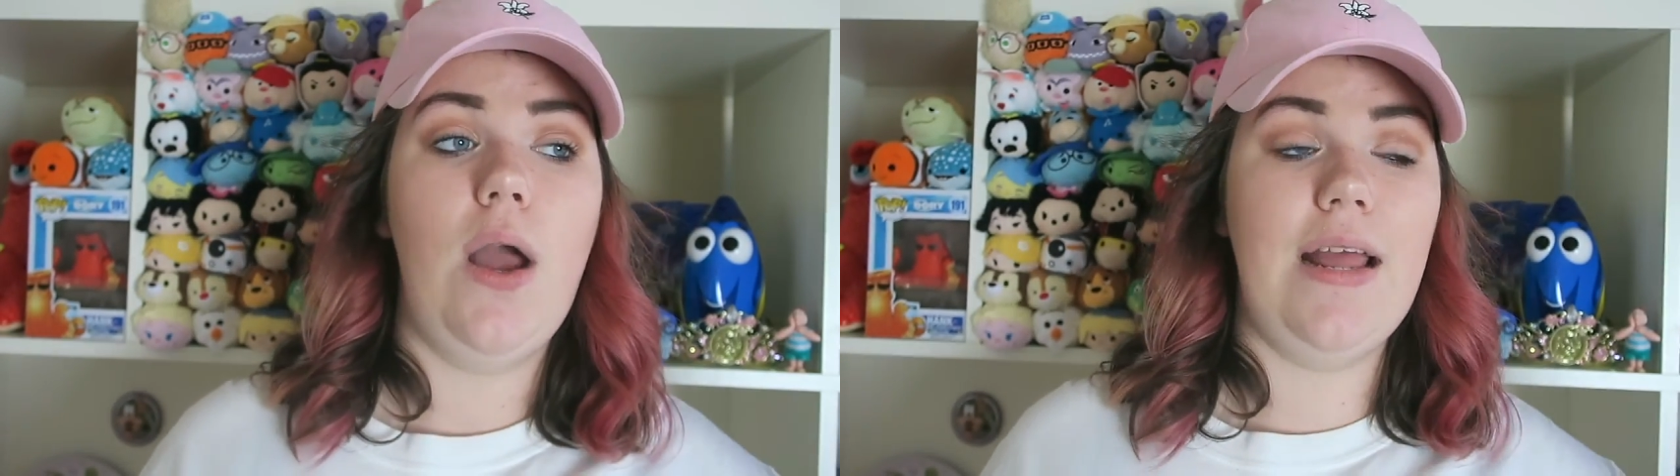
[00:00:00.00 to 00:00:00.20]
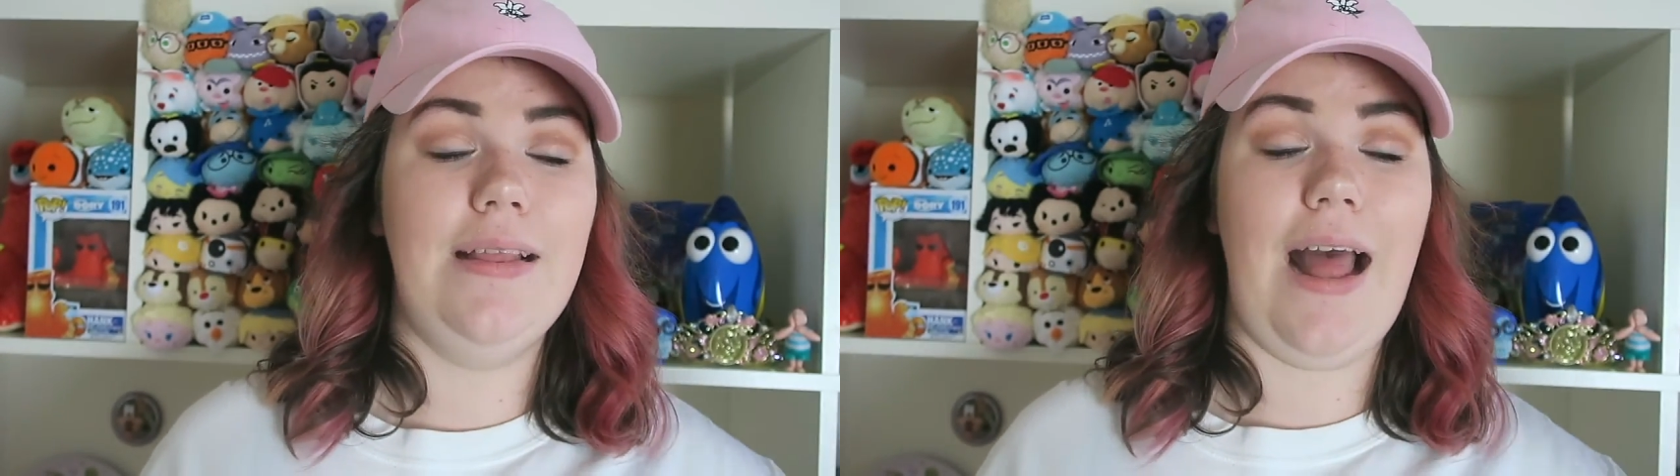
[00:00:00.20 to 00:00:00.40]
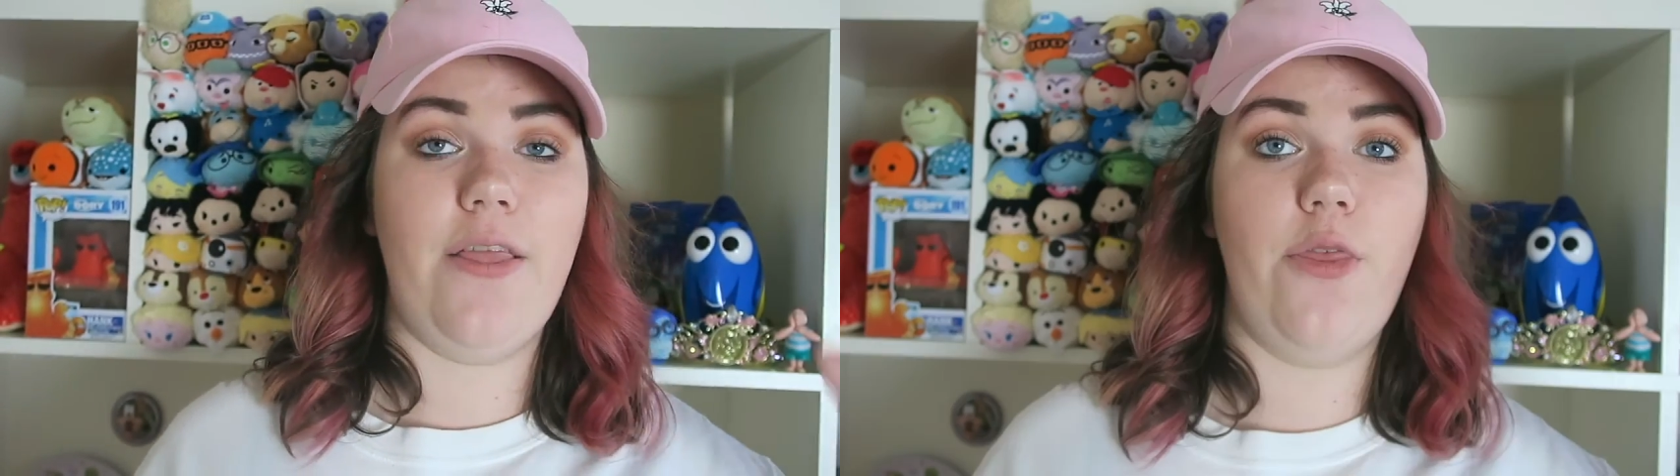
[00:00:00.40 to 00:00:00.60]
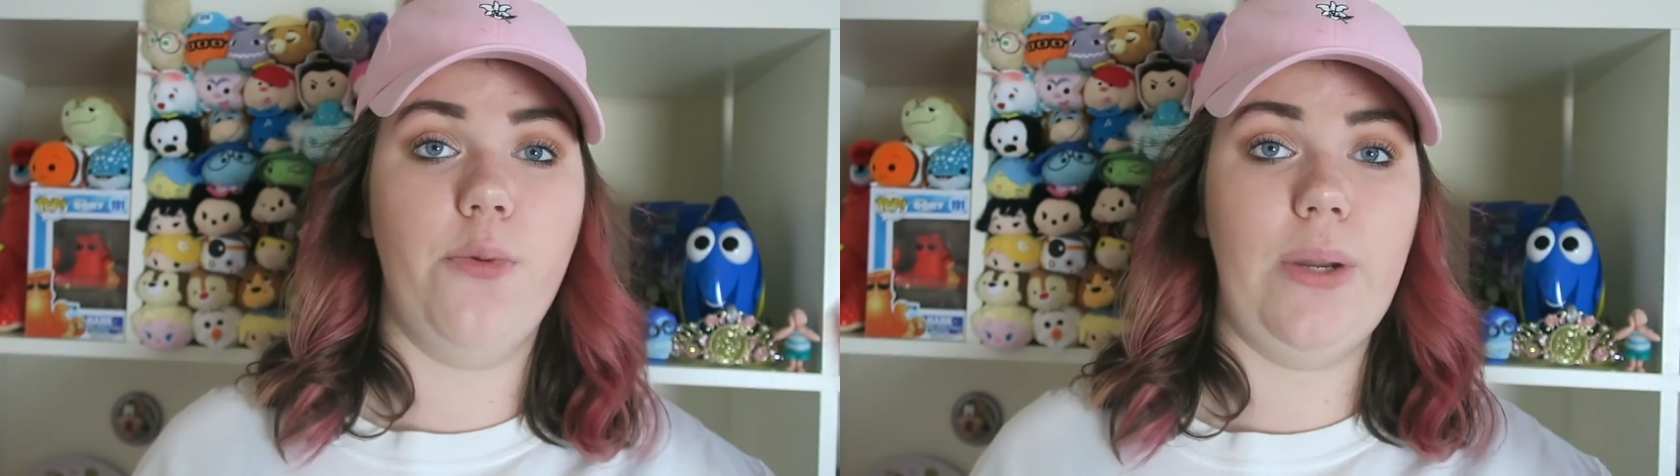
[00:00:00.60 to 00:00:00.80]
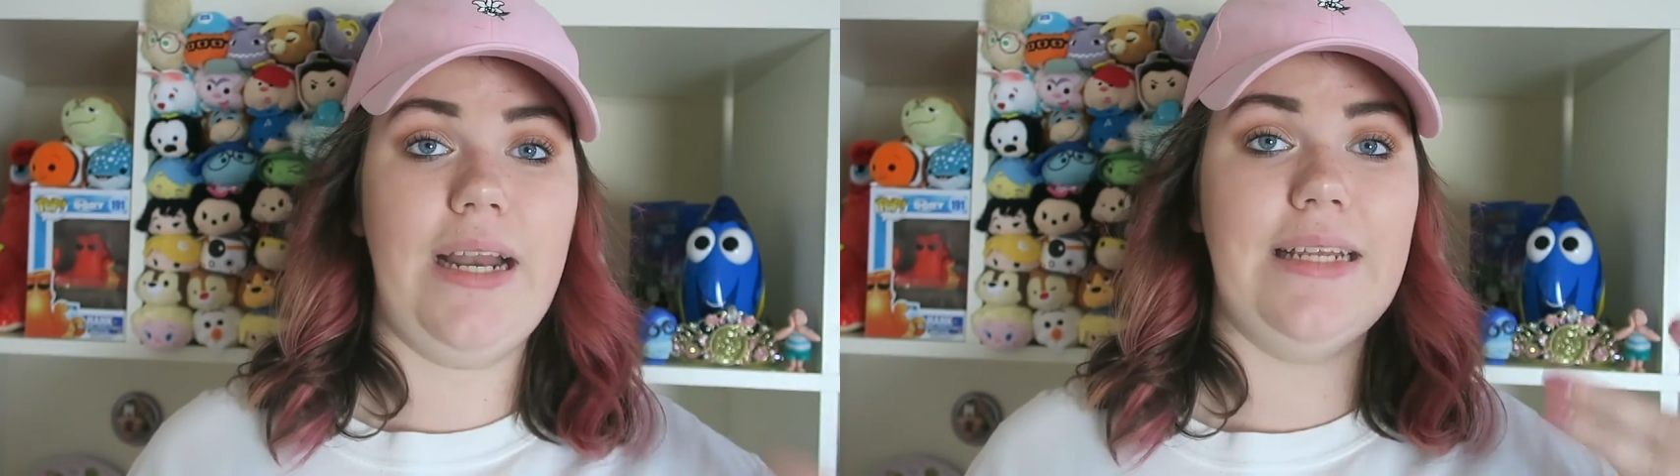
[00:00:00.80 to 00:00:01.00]
in that
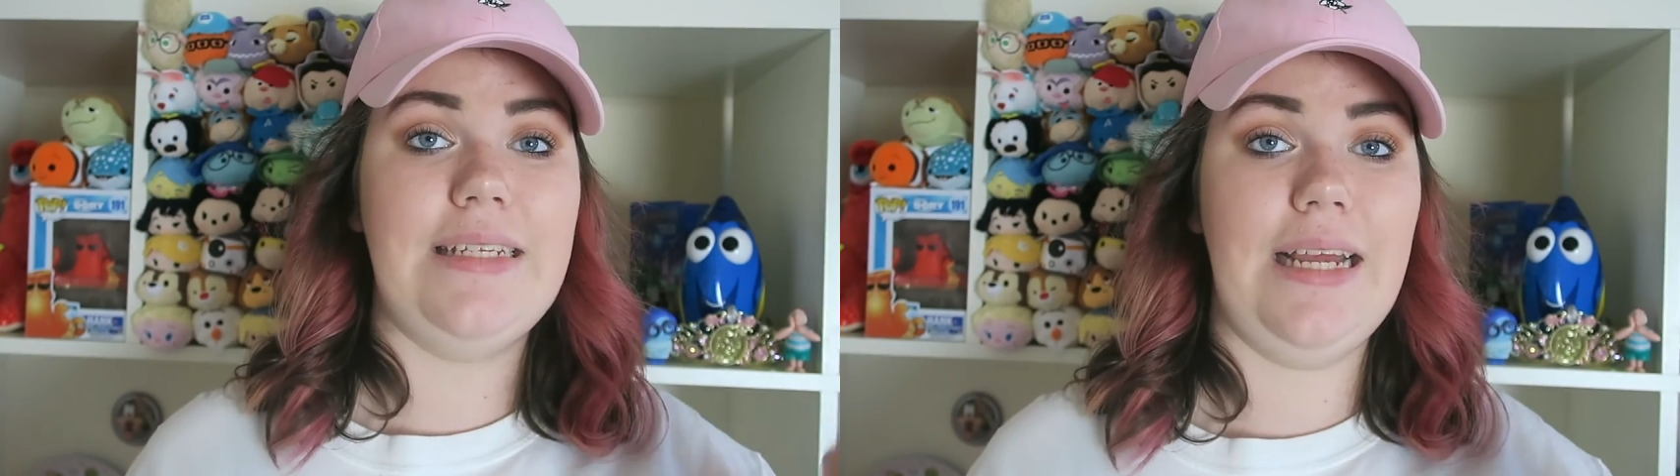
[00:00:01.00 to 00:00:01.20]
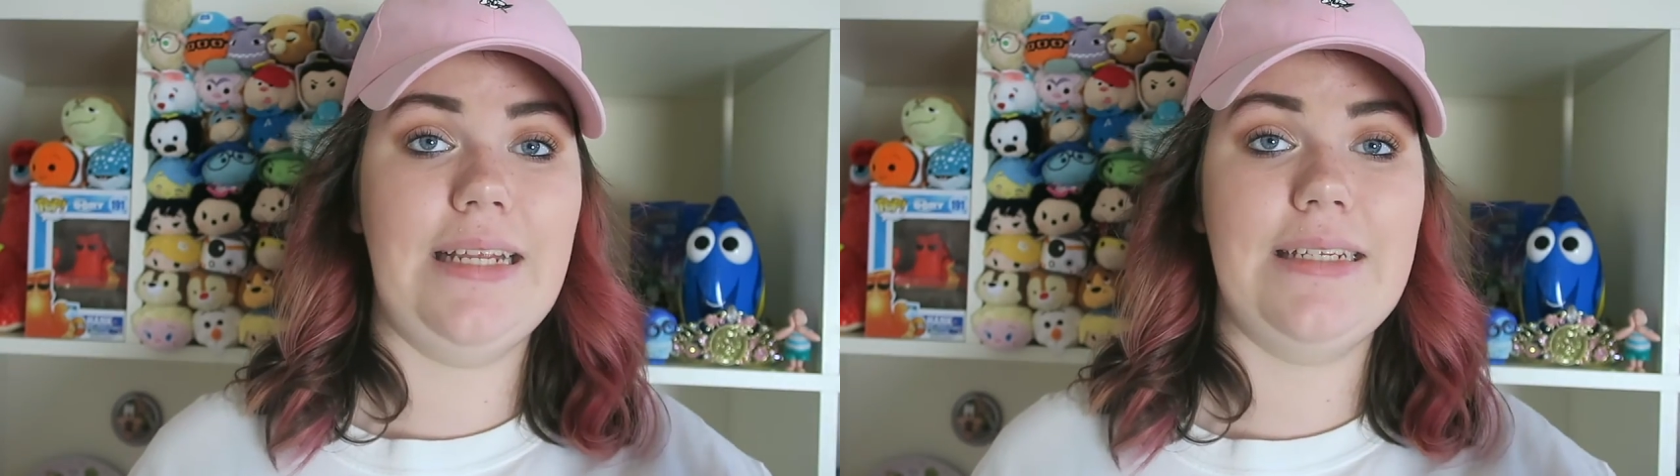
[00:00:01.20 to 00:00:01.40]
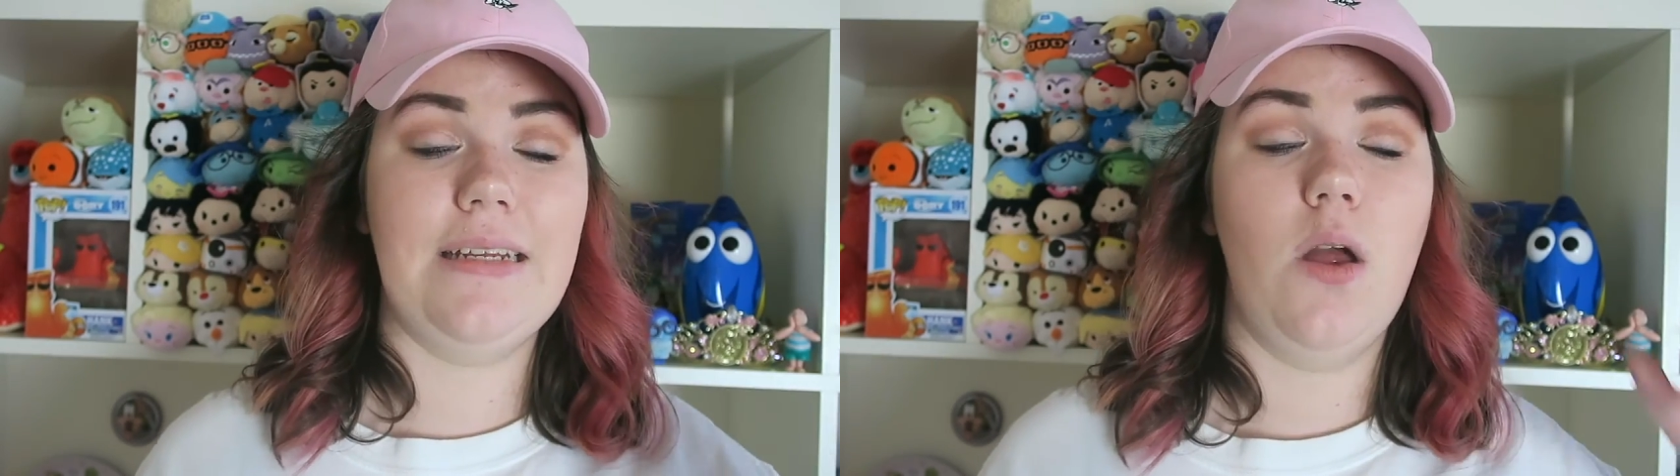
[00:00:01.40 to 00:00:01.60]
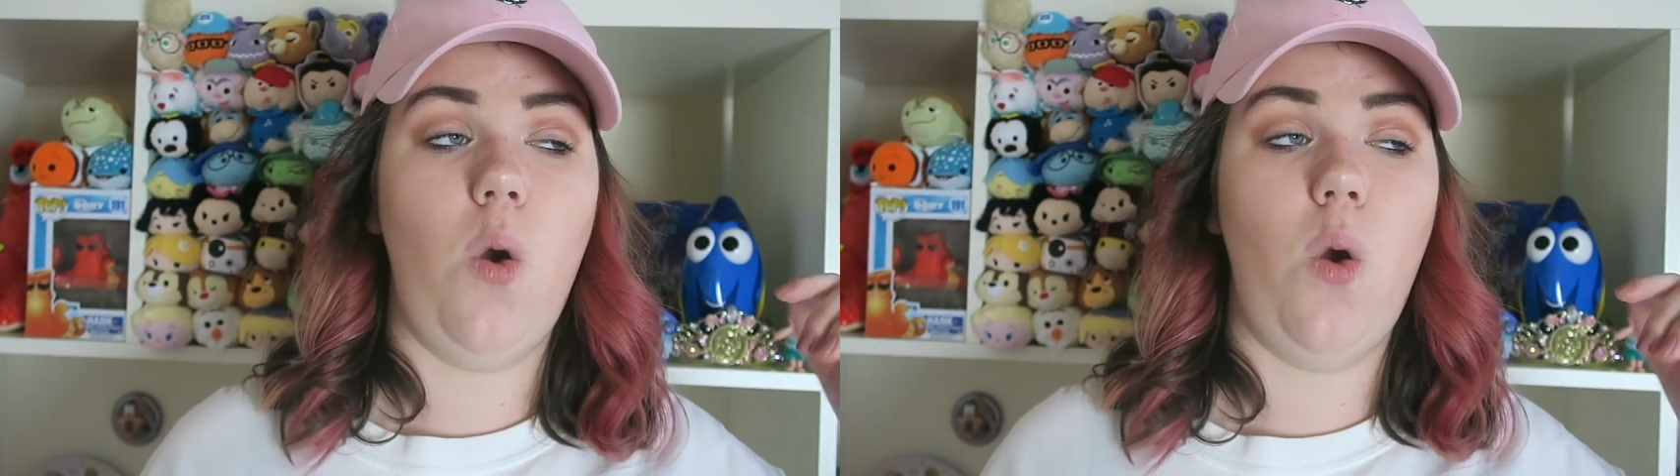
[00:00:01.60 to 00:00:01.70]
3 to 6